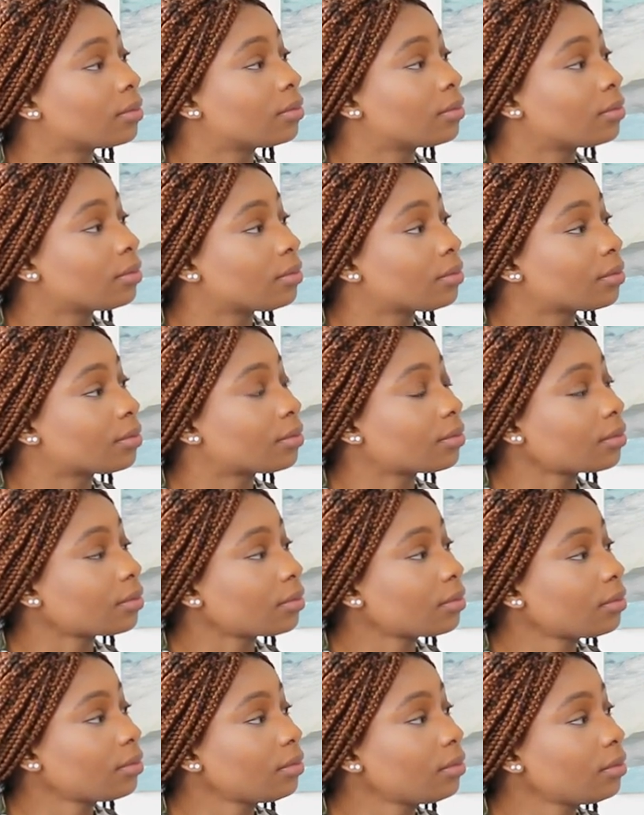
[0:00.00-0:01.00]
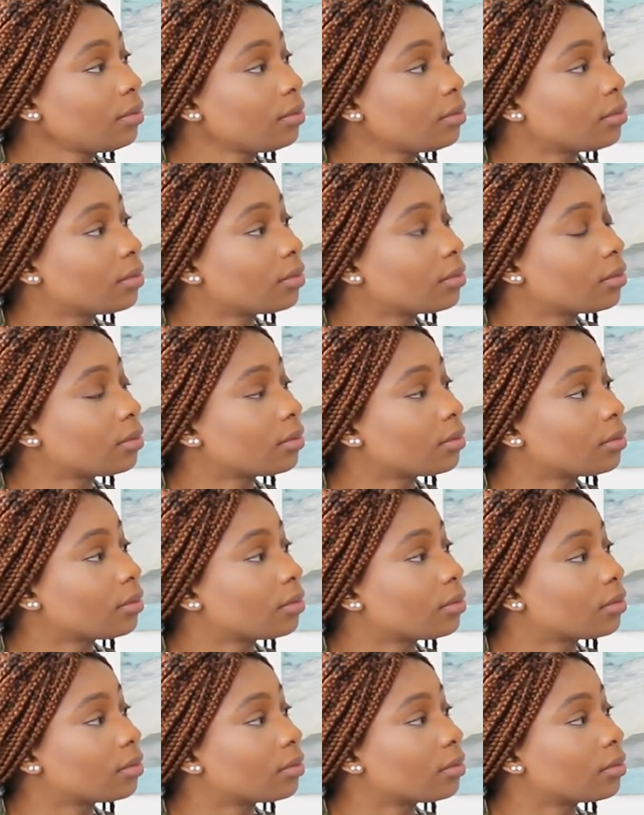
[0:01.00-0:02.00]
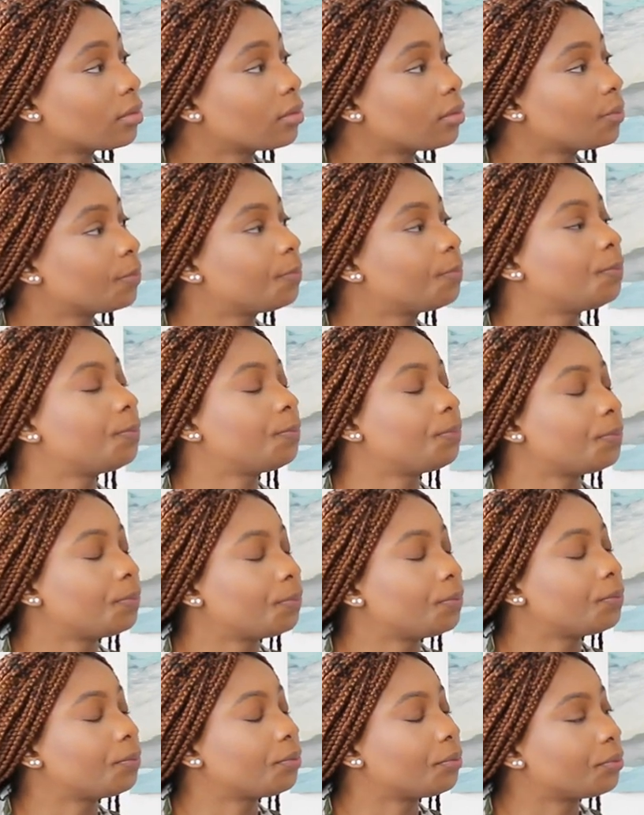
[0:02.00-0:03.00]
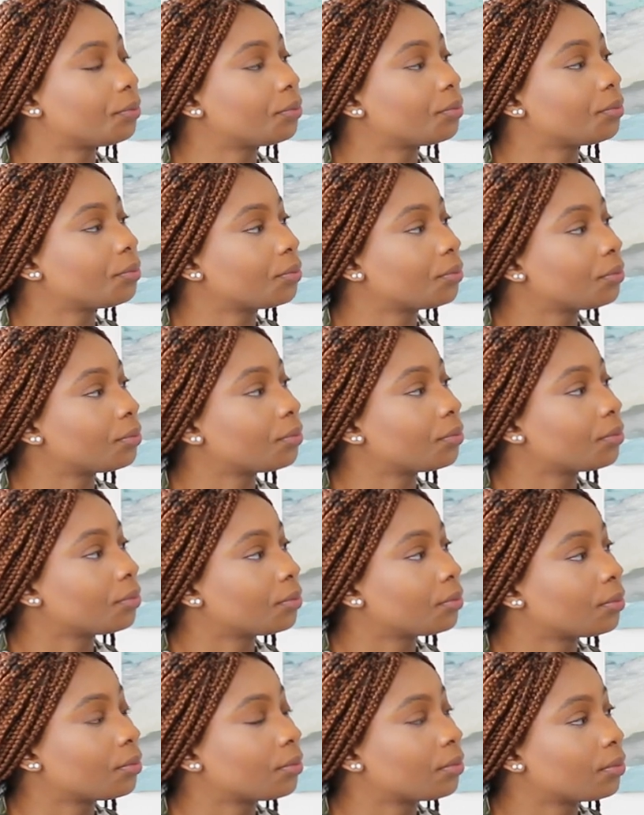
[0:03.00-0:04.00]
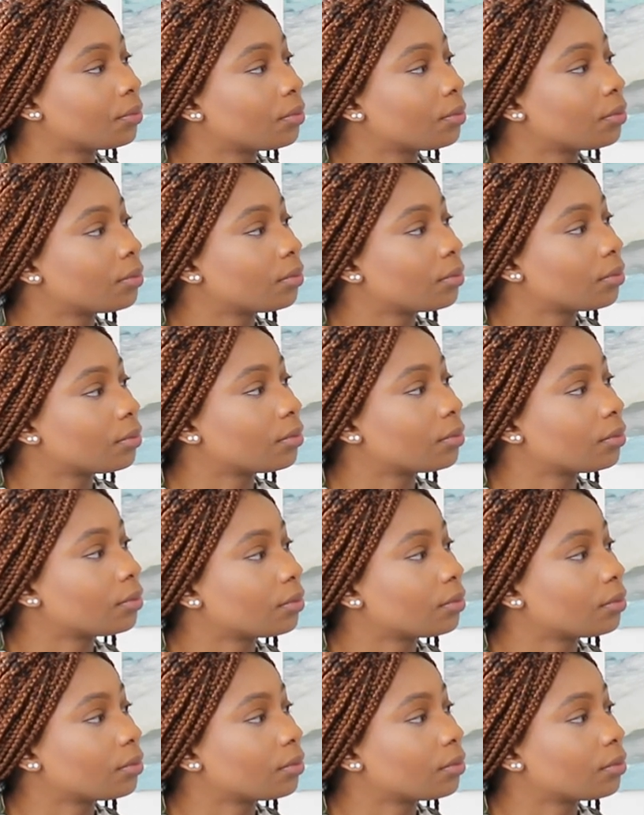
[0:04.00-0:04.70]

(not speaking)